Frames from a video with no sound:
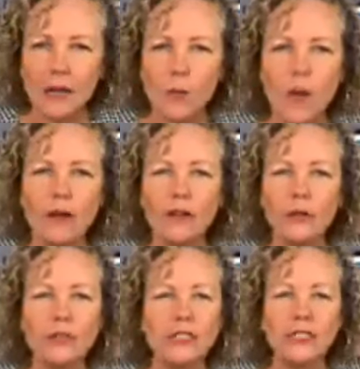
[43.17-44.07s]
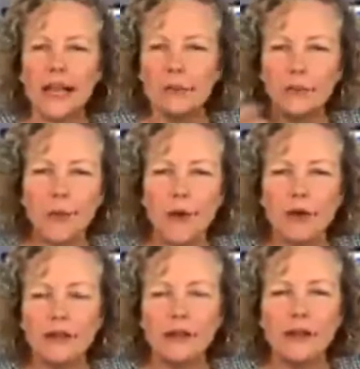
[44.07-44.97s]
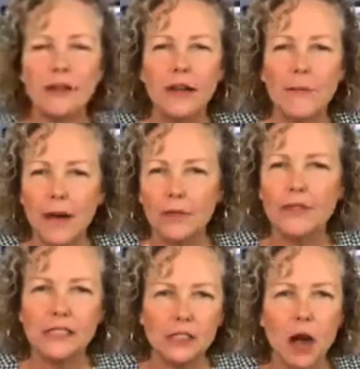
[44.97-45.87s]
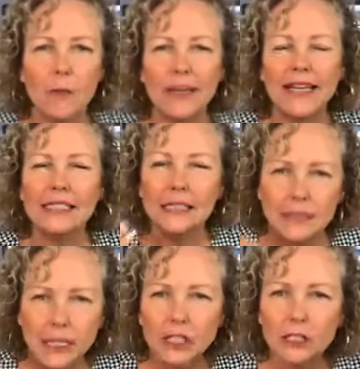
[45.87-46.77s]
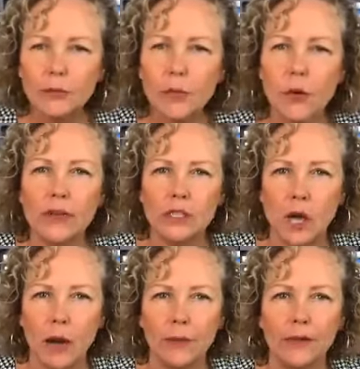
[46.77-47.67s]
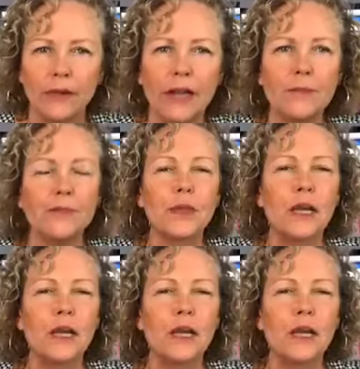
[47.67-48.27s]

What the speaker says: I don't want you to get bored about this topic. It's such an important topic, right?